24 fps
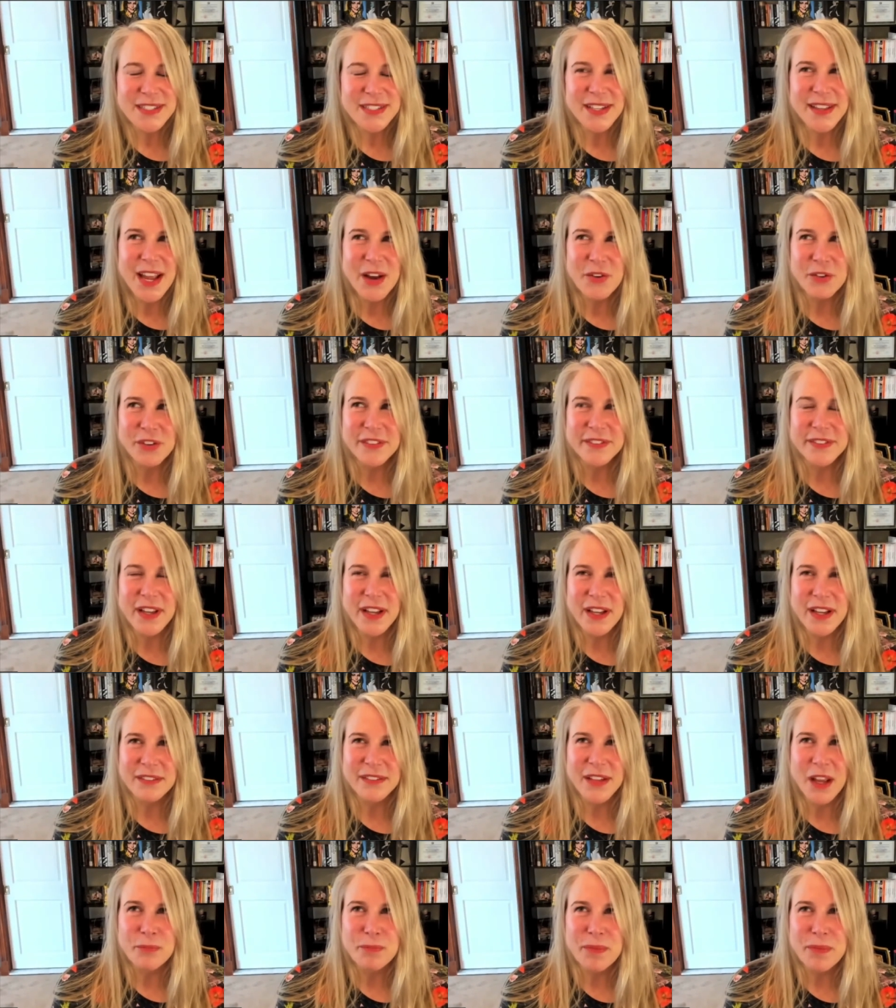And that was
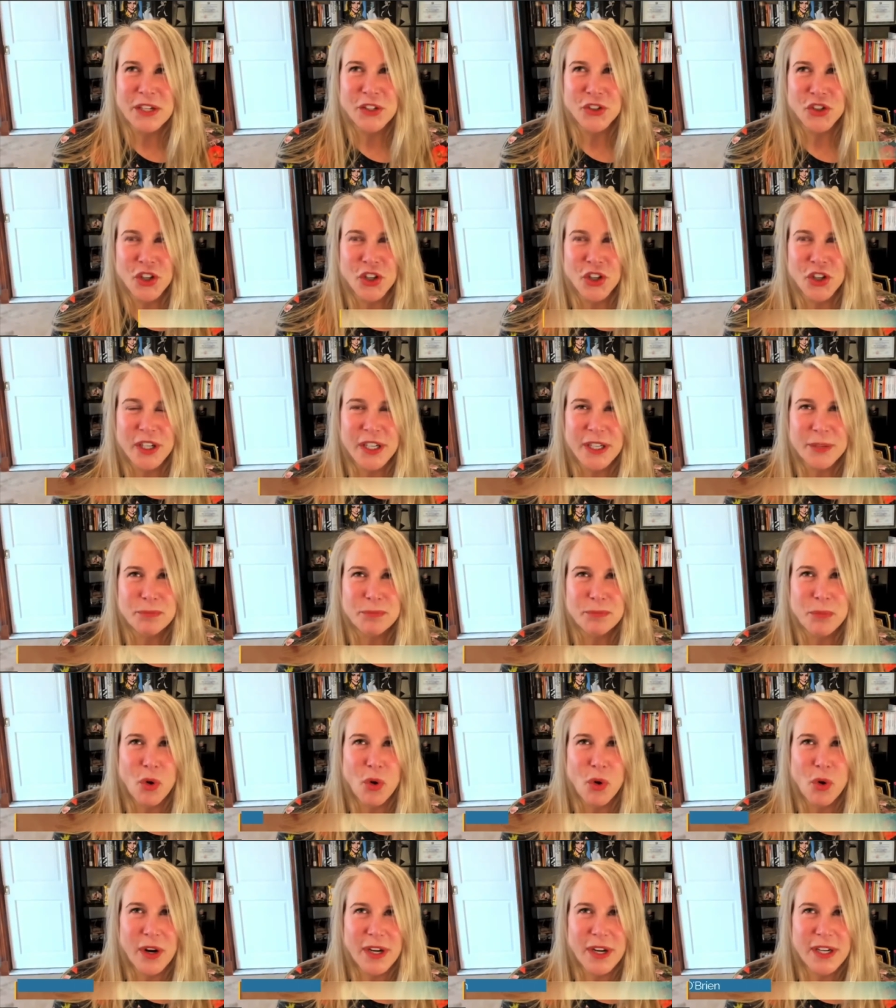a, a big turning
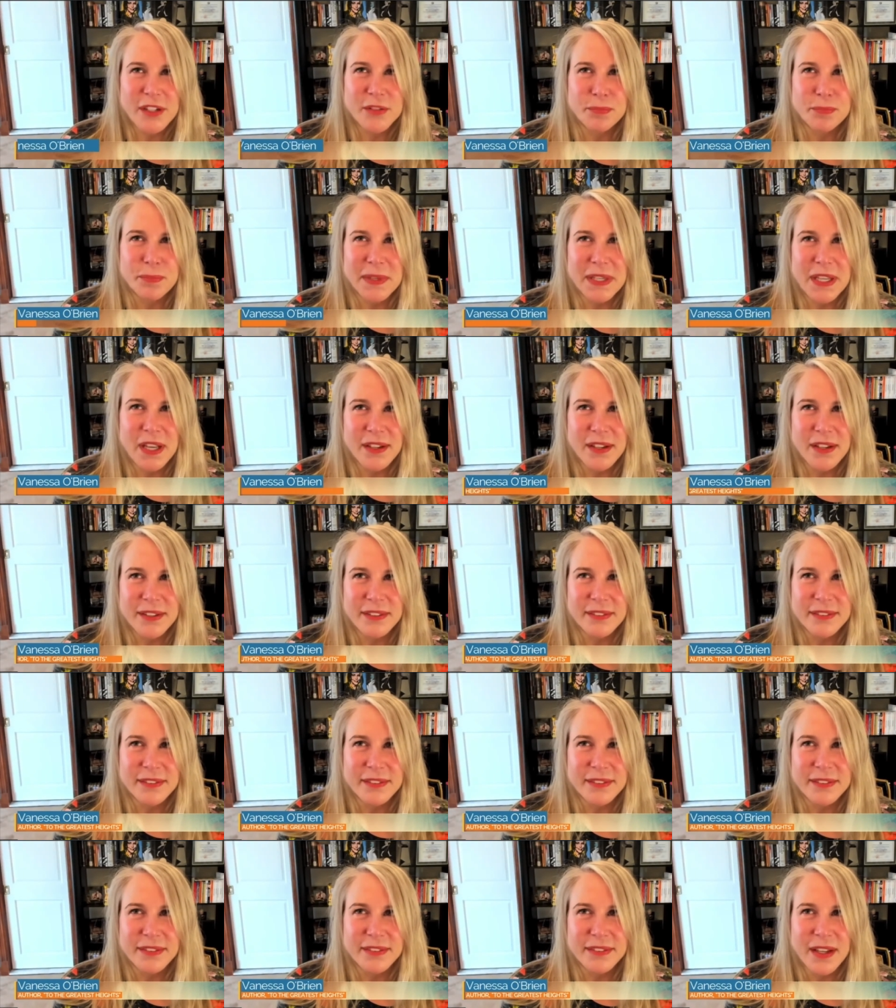point
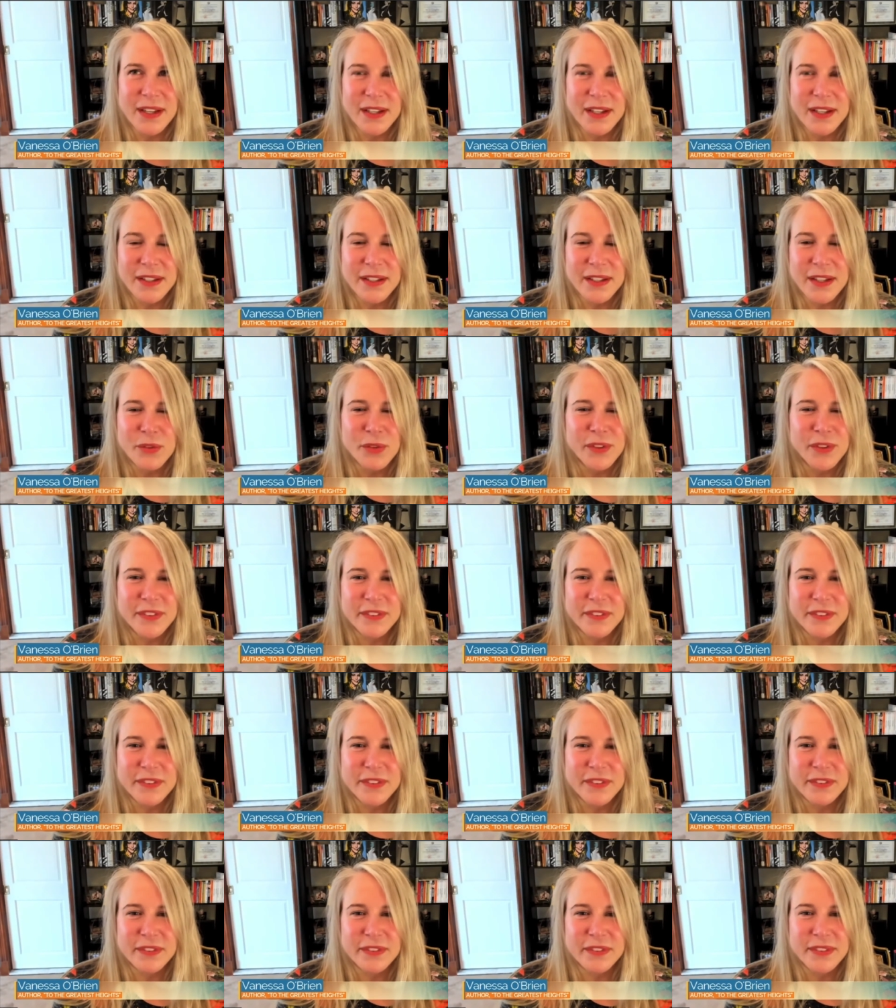because uh, it
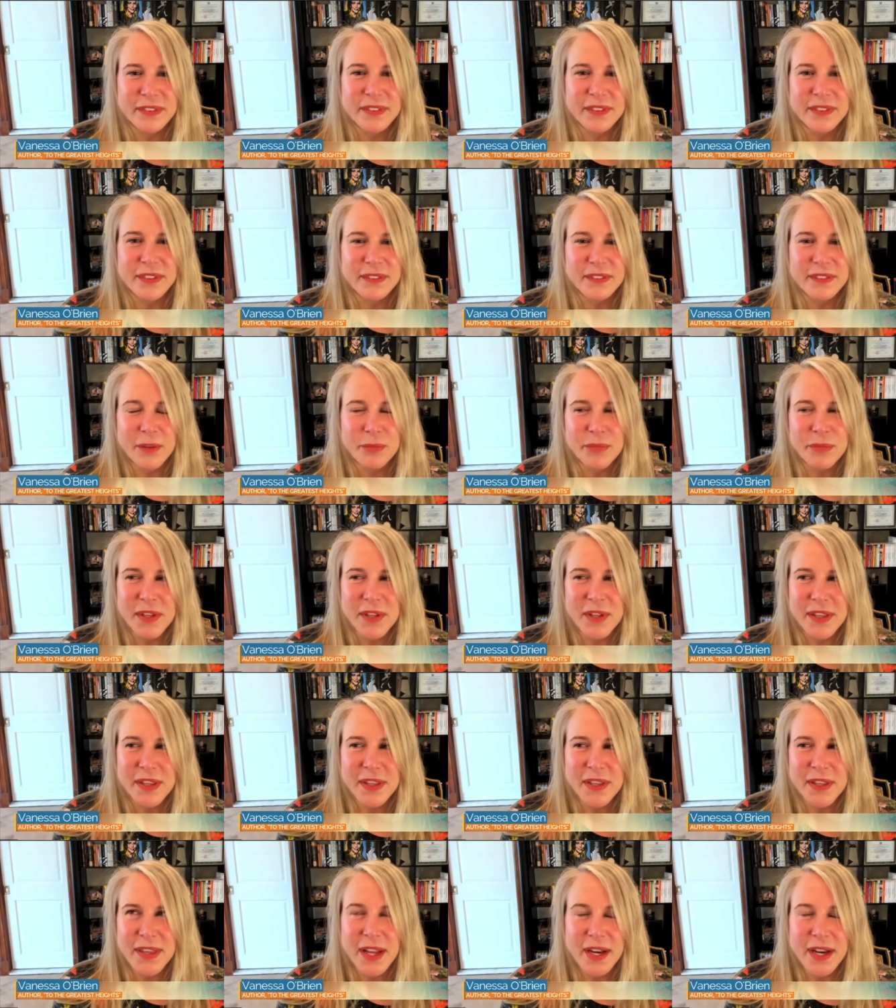was
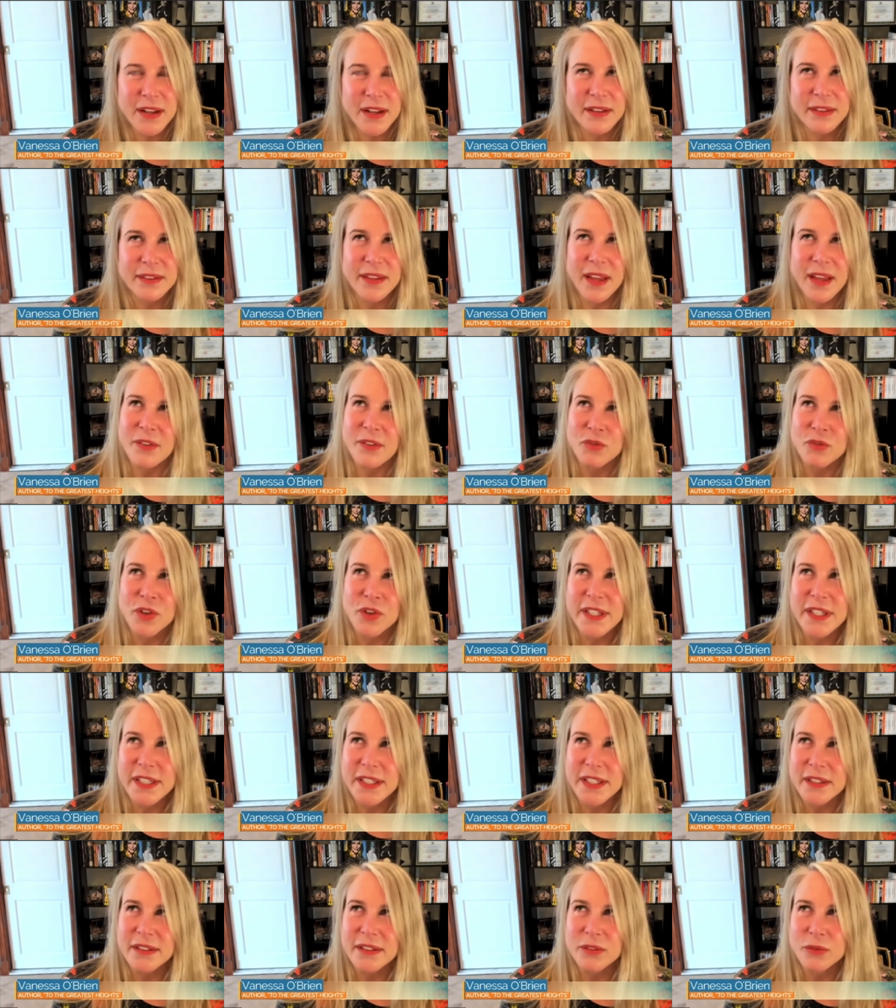something that that
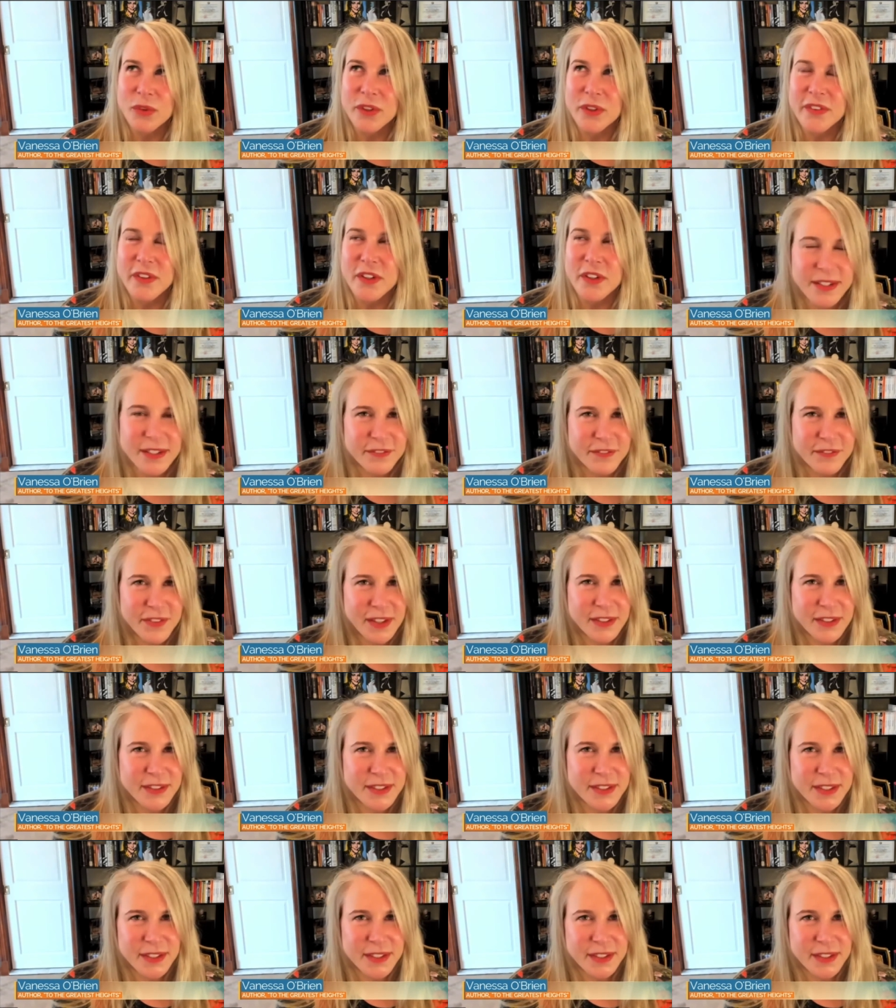really was a global
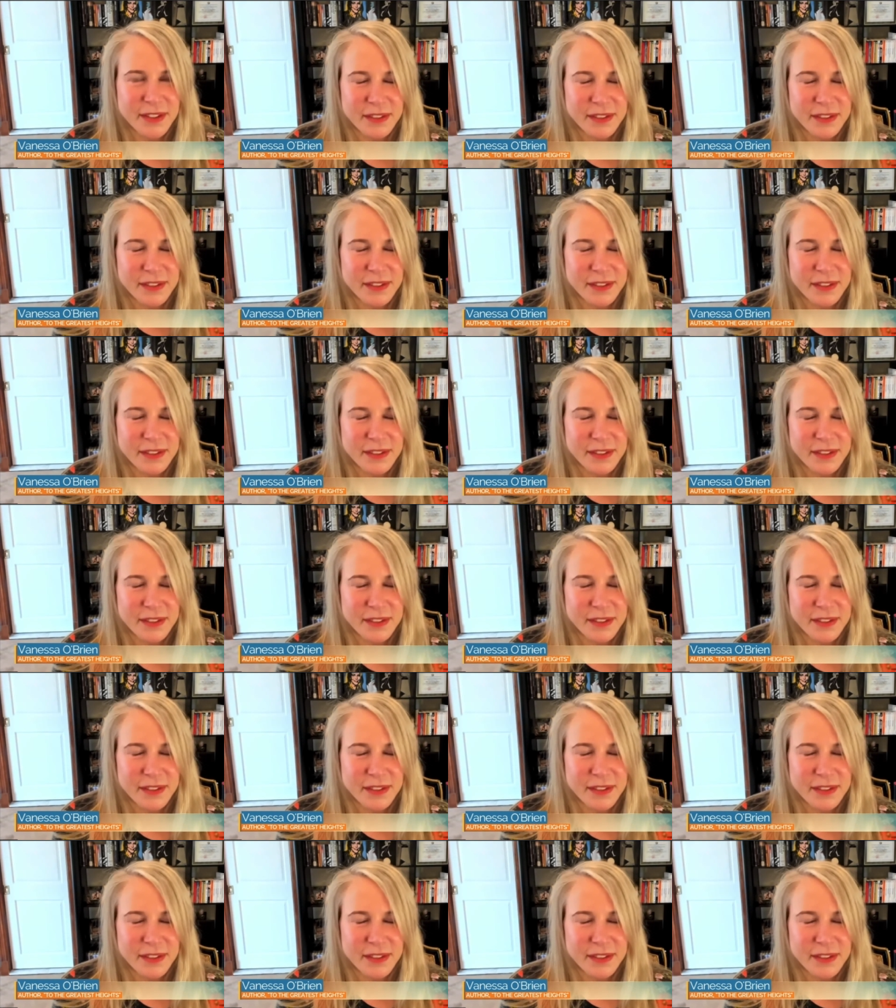event.